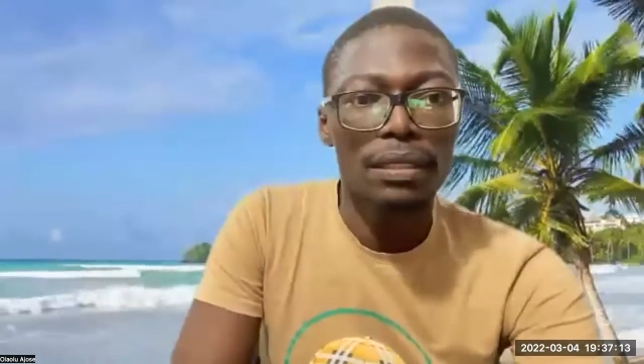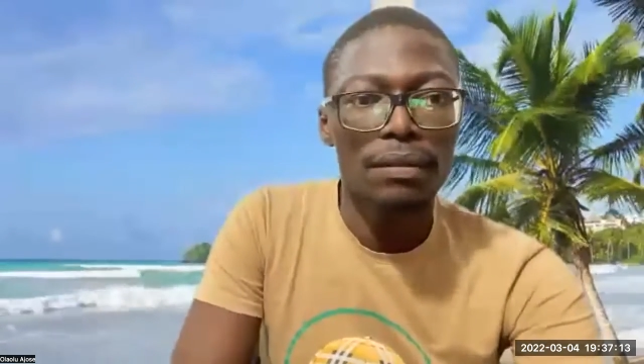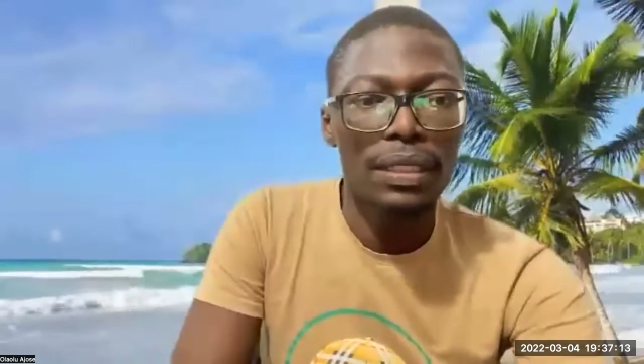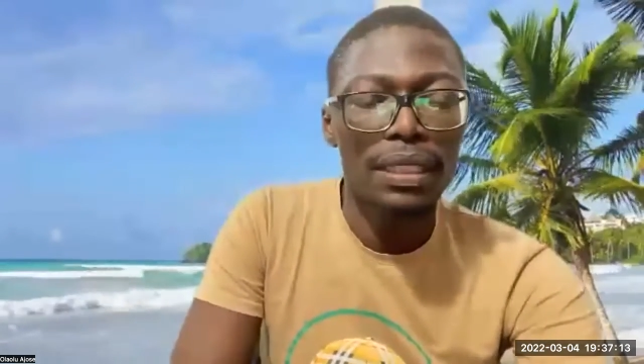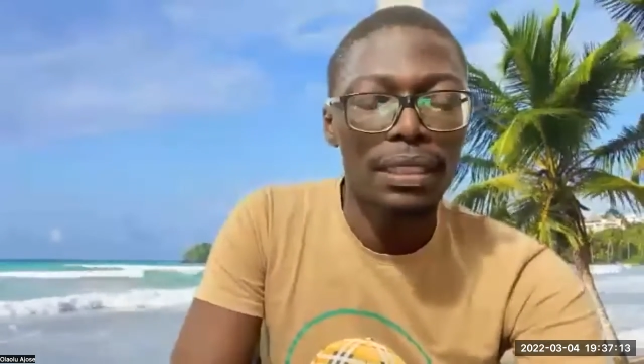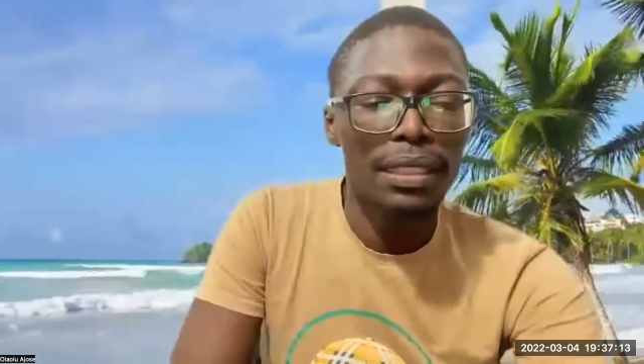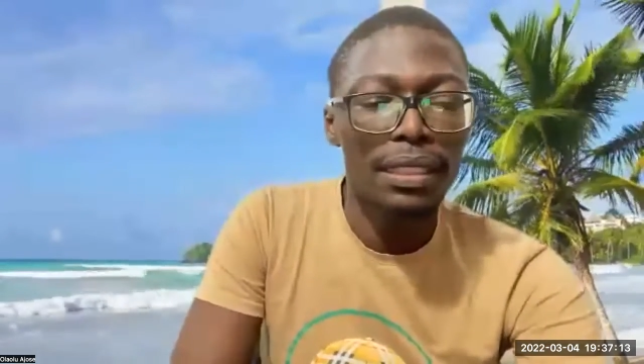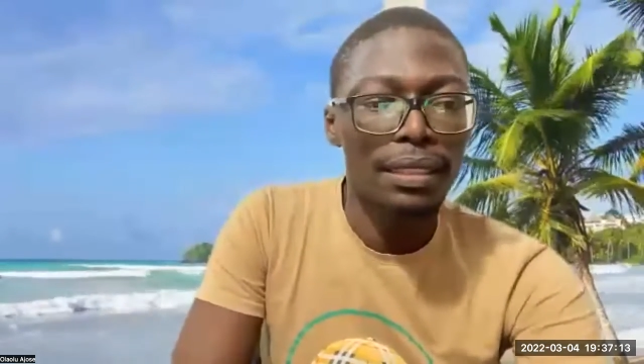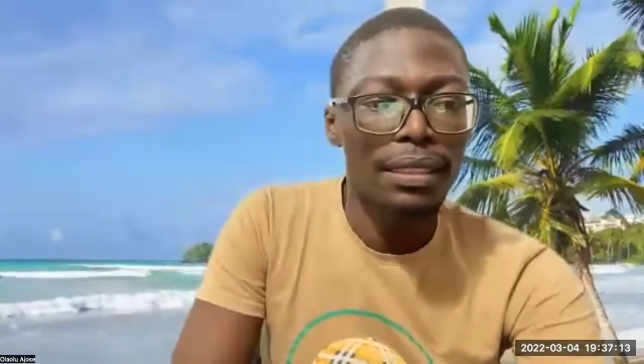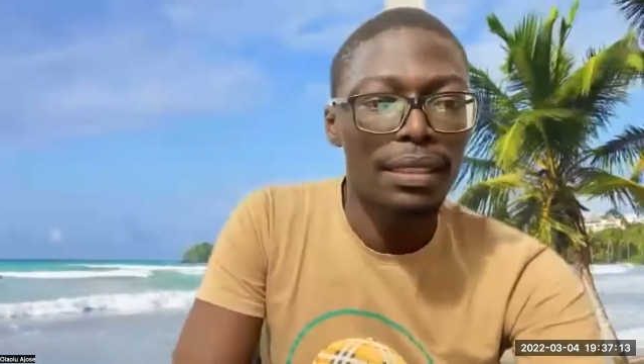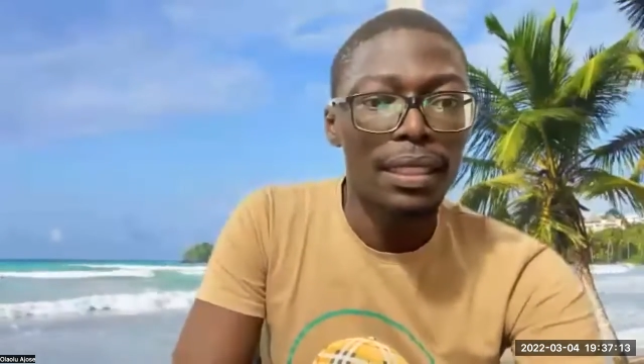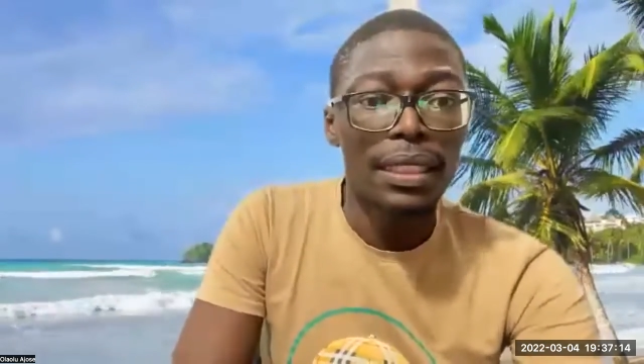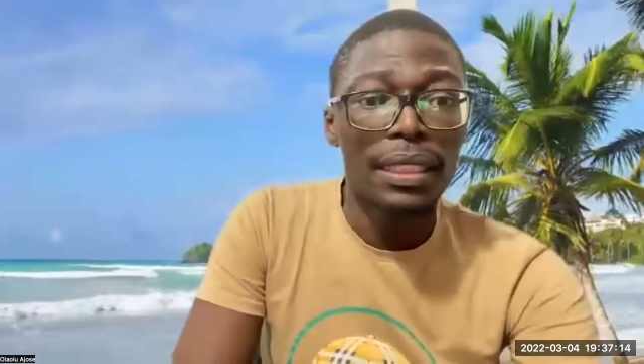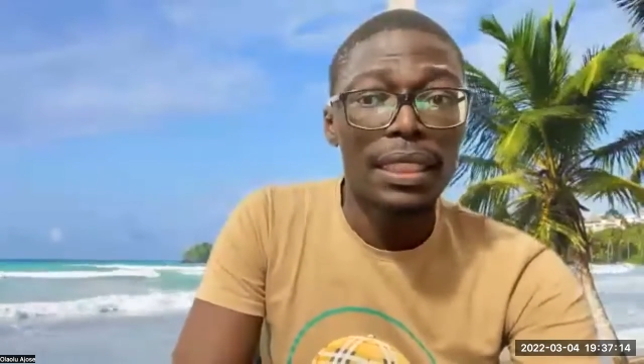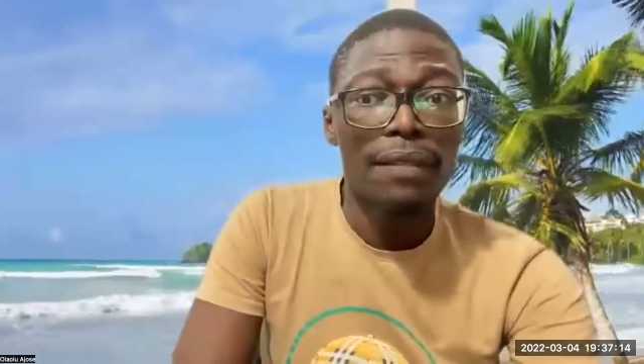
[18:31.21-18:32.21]
I'm saying that
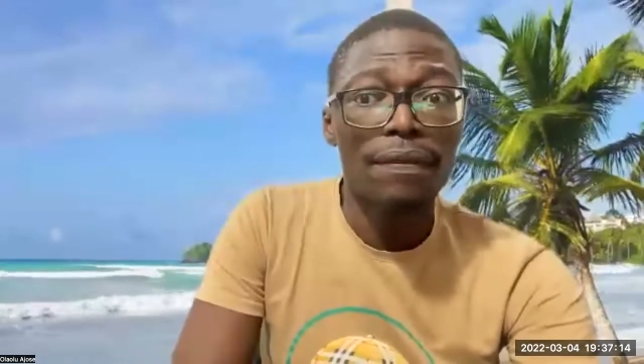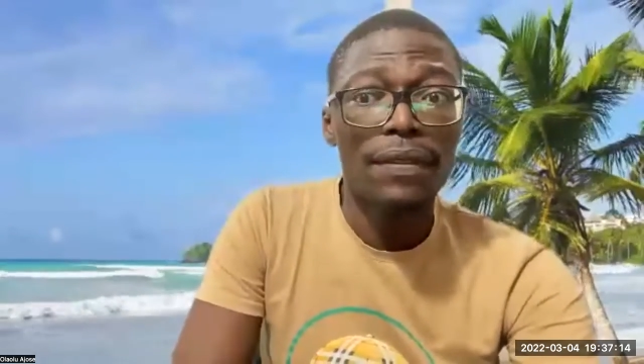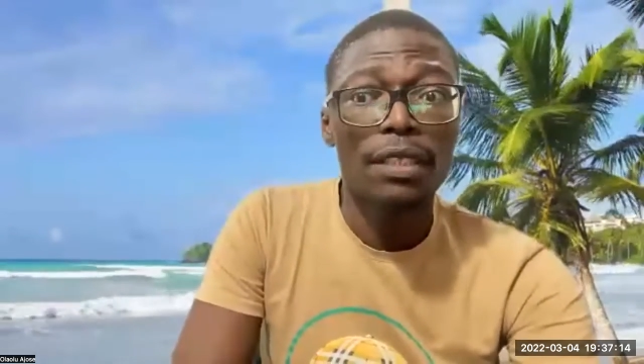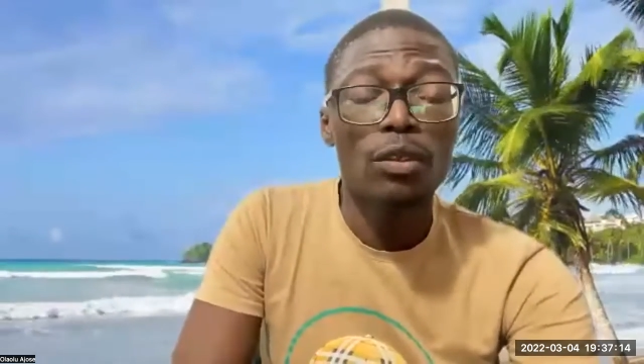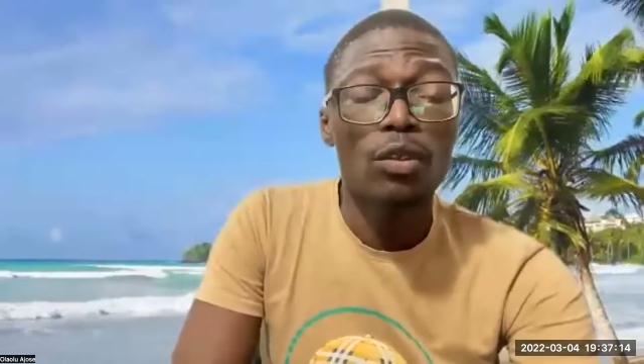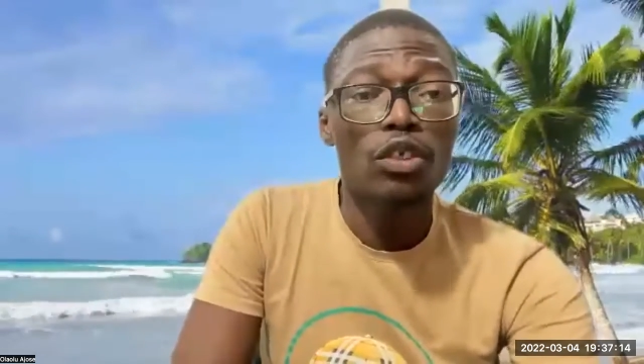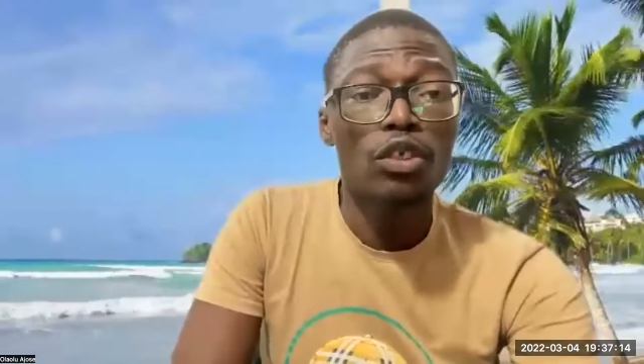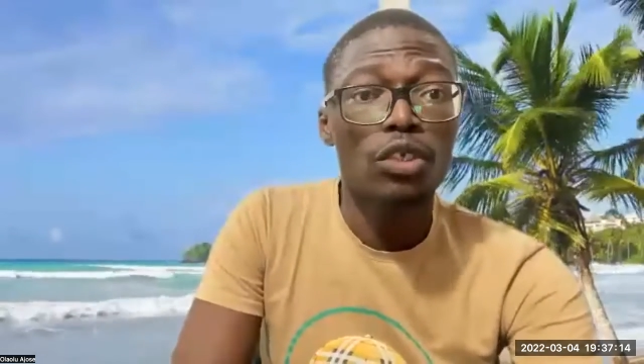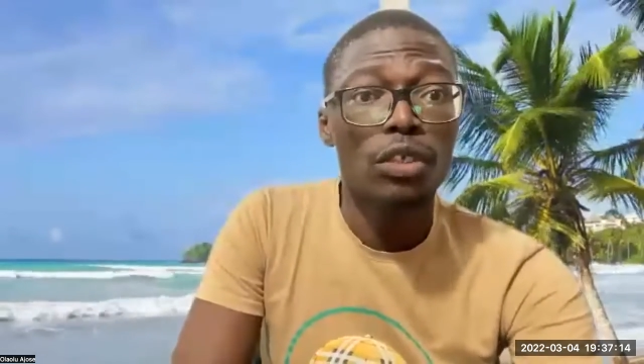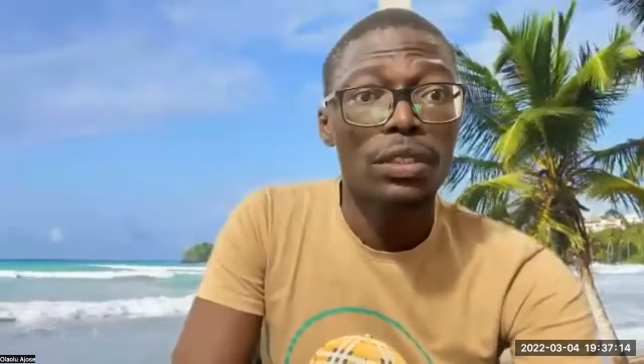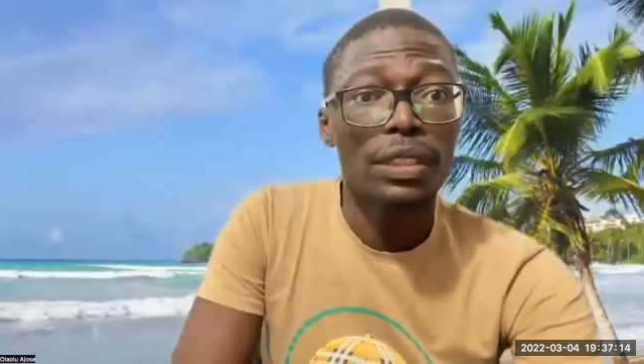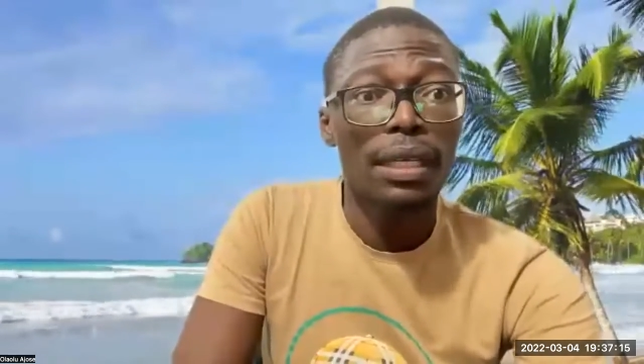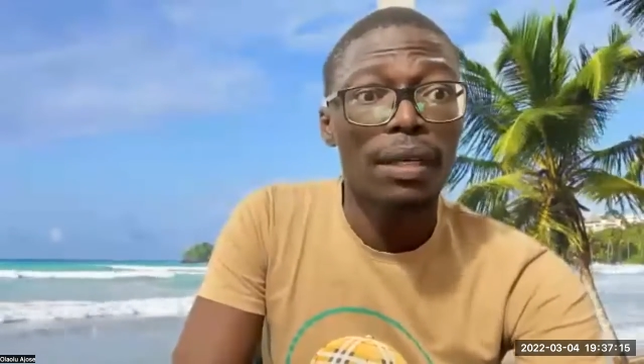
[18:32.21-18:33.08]
if they don't trust their